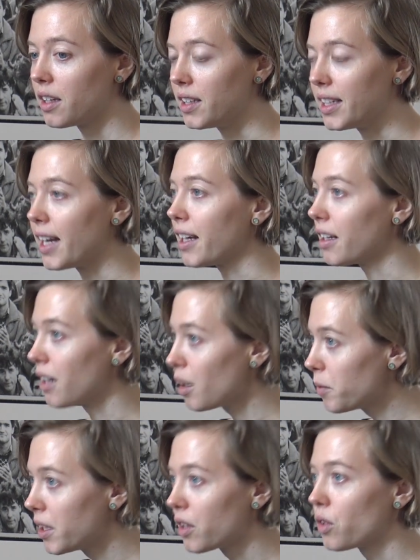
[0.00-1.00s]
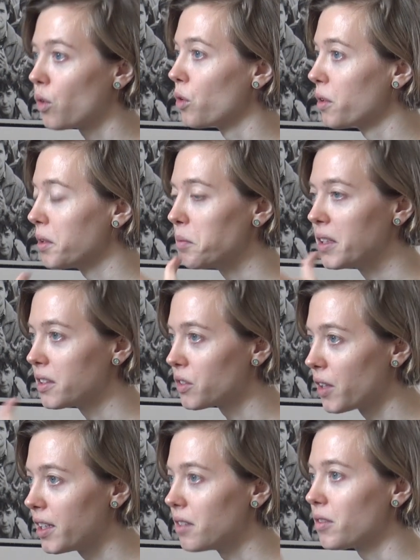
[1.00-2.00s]
the economic or
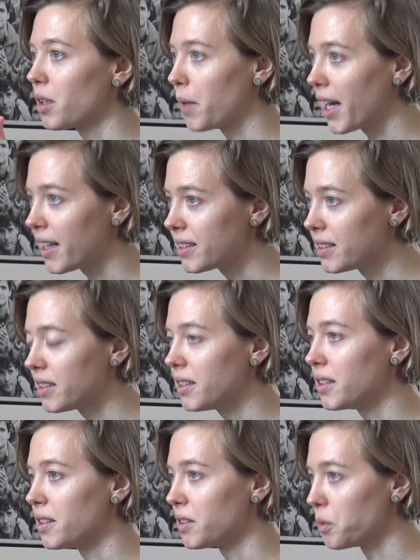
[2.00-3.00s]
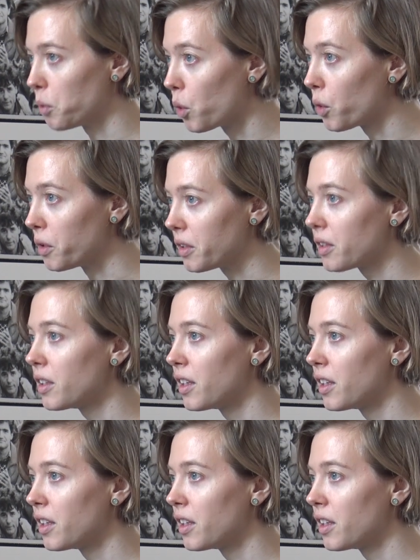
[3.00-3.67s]
administrative capacity to support